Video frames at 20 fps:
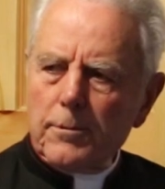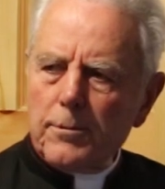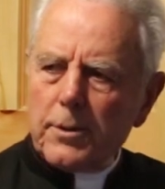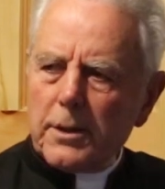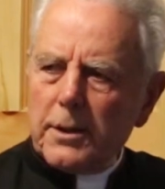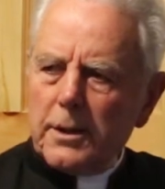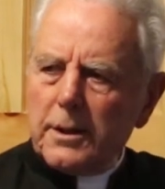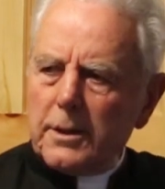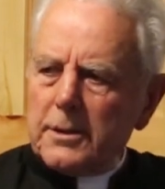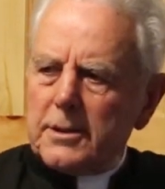
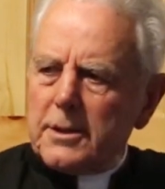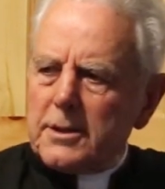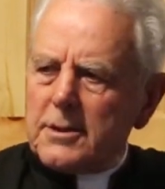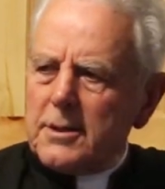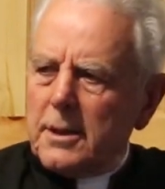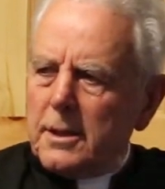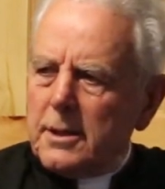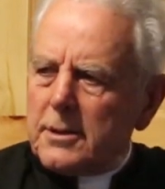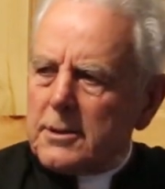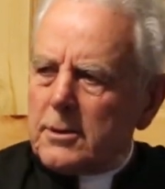But it
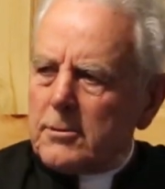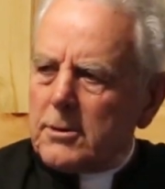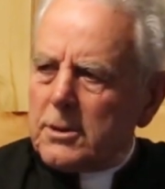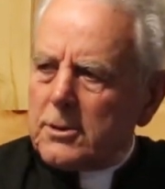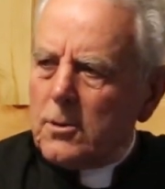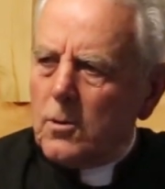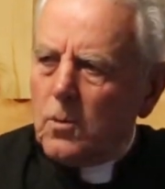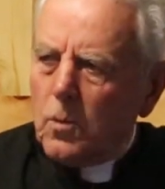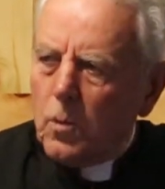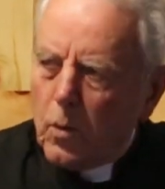doesn't answer the
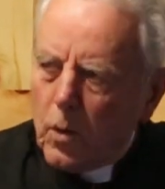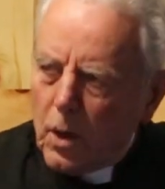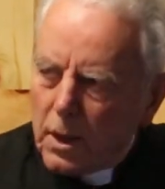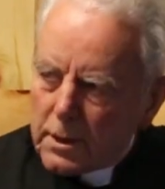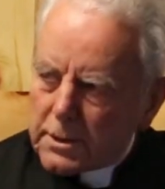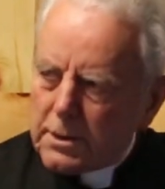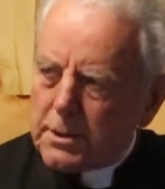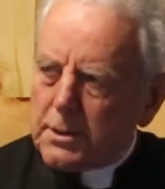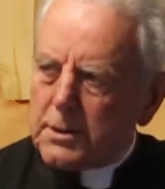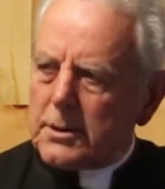question,
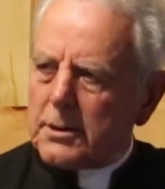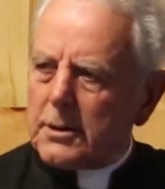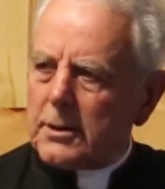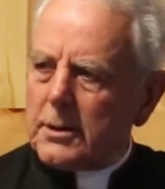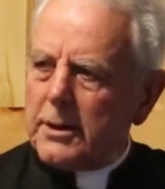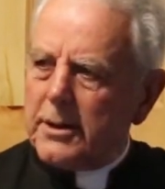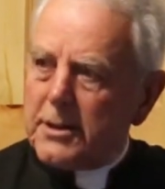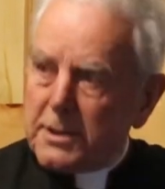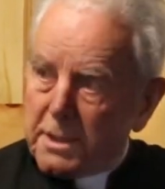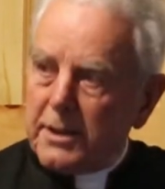what is it?
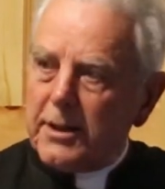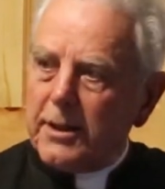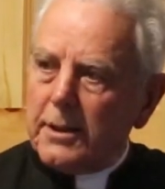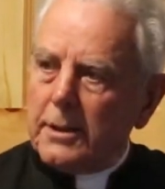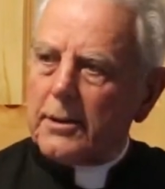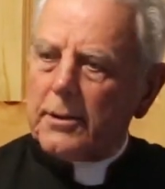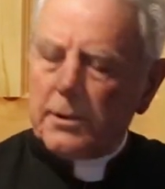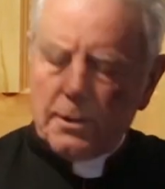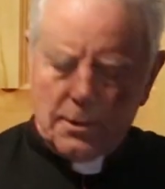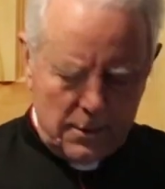Is it
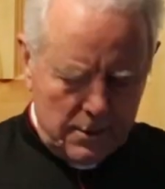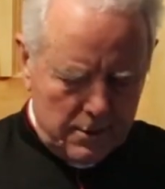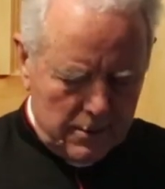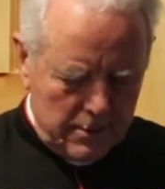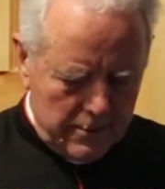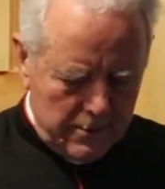anything?